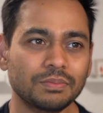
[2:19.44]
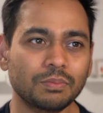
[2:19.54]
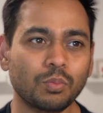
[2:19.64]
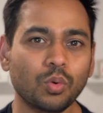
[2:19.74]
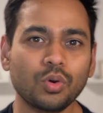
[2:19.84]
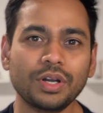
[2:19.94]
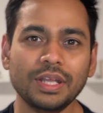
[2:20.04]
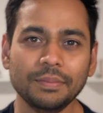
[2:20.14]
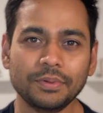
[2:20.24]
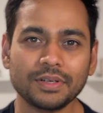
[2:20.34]
more
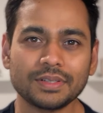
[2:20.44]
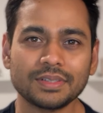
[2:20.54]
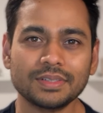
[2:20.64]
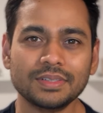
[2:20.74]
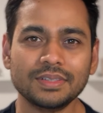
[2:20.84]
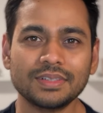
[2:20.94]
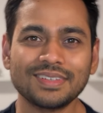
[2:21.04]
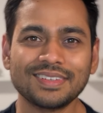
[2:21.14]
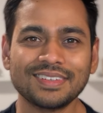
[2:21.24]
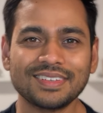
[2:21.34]
deeper
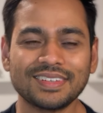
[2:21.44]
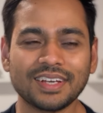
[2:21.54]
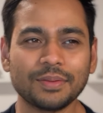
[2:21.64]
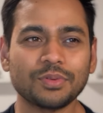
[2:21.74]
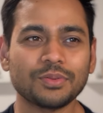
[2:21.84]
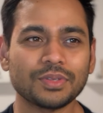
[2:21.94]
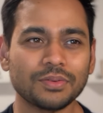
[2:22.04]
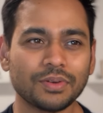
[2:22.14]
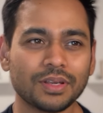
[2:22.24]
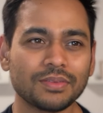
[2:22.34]
types of
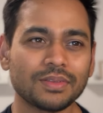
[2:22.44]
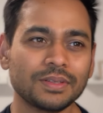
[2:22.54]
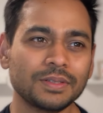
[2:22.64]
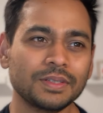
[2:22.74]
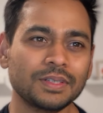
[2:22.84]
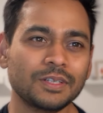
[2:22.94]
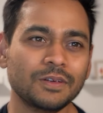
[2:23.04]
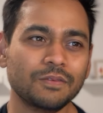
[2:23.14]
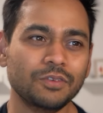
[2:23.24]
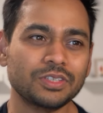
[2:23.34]
sufferings,
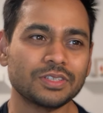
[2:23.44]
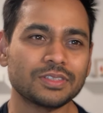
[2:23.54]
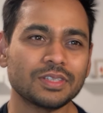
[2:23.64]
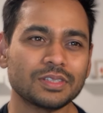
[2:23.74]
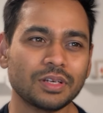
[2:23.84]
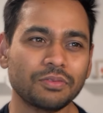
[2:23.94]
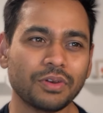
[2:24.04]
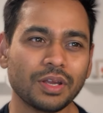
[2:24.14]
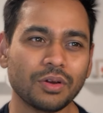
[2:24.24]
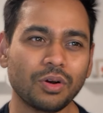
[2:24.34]
which is the
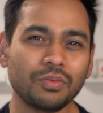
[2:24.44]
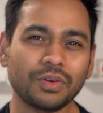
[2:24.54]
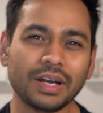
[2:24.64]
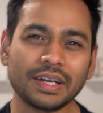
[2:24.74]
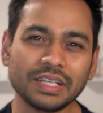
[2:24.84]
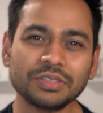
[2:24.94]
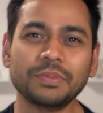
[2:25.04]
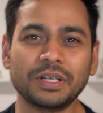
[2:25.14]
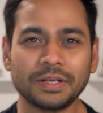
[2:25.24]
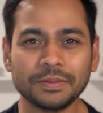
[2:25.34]
suffering of
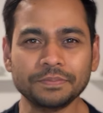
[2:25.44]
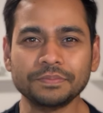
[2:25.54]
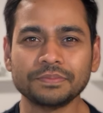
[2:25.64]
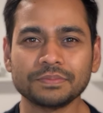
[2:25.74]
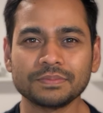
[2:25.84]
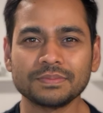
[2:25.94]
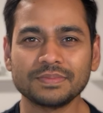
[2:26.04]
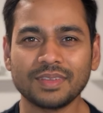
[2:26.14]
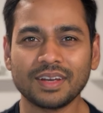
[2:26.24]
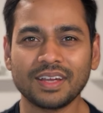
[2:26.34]
attachment,
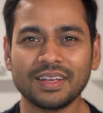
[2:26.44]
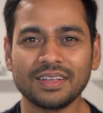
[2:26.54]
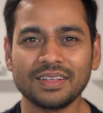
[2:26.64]
right?